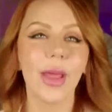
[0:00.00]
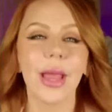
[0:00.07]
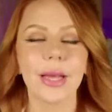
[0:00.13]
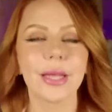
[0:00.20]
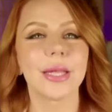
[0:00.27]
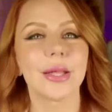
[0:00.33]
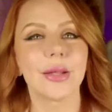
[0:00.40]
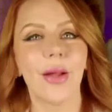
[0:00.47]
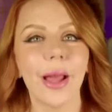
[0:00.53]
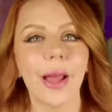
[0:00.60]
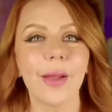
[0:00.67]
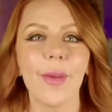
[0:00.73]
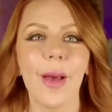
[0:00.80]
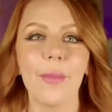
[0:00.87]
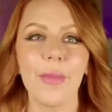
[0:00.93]
because he's talking
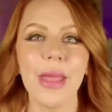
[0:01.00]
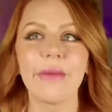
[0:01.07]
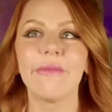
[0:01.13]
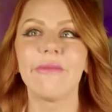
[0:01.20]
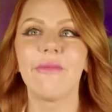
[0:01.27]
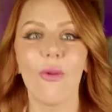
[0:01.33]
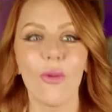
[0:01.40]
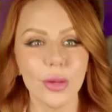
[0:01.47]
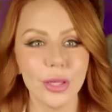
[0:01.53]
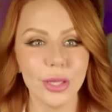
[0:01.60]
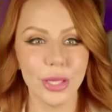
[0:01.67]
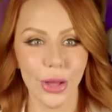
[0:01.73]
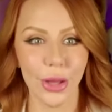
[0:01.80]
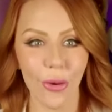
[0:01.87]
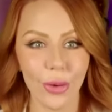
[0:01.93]
about being forced to
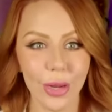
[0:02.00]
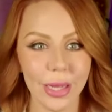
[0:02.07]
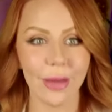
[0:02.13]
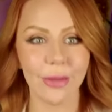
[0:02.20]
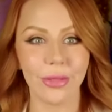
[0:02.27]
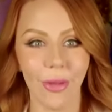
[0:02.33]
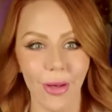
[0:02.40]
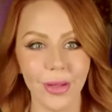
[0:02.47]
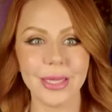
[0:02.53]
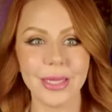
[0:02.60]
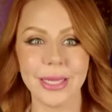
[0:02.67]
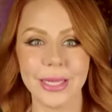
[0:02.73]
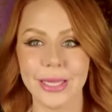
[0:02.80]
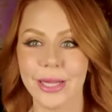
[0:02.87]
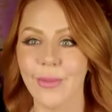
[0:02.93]
go to
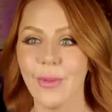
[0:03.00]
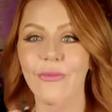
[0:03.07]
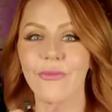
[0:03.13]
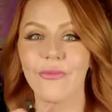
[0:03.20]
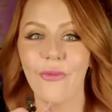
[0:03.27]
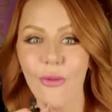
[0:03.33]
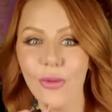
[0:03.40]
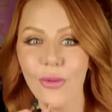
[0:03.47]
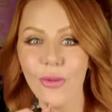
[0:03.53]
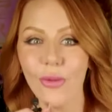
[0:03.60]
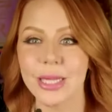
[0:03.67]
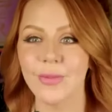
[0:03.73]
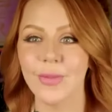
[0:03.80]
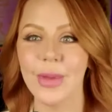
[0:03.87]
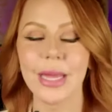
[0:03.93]
Catholicism or forced to
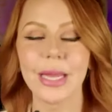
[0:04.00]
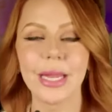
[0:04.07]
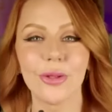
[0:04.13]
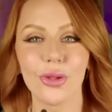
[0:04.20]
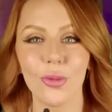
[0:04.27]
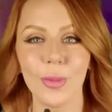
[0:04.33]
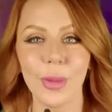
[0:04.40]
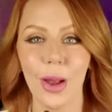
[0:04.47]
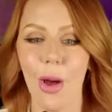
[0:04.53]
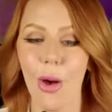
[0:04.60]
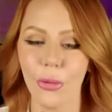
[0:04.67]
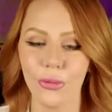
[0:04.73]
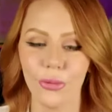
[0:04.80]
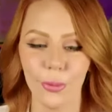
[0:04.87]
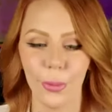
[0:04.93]
be, and he showed me an
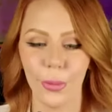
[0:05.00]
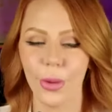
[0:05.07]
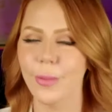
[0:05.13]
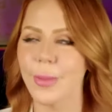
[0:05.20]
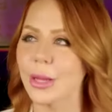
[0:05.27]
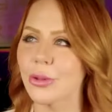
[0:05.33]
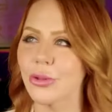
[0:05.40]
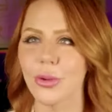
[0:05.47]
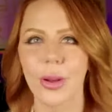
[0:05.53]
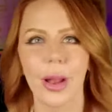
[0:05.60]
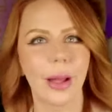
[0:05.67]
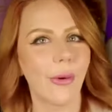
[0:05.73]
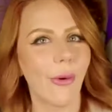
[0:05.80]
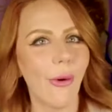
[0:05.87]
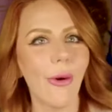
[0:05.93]
altar boy picture, and I
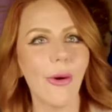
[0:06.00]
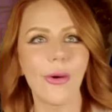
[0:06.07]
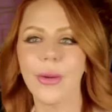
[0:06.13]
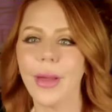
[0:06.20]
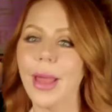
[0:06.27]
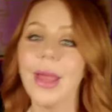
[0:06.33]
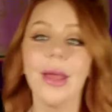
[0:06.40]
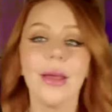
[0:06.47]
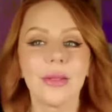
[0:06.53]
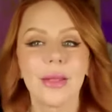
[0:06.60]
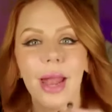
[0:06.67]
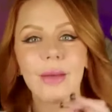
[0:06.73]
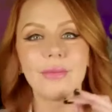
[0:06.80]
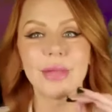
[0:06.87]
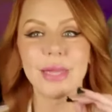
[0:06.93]
go, "Oh, okay," that I've